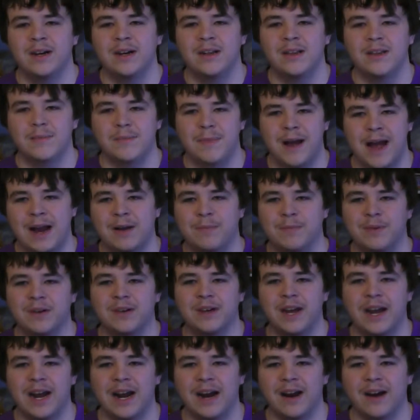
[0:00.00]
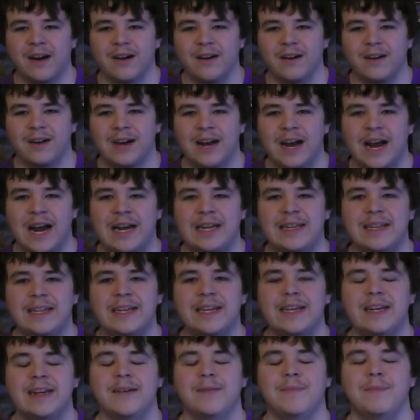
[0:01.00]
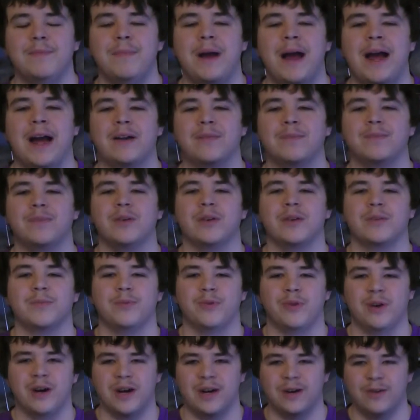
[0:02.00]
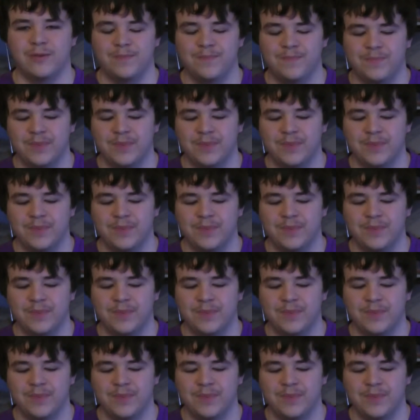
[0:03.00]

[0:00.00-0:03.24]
the MacBook Air, and the MacBook Pro.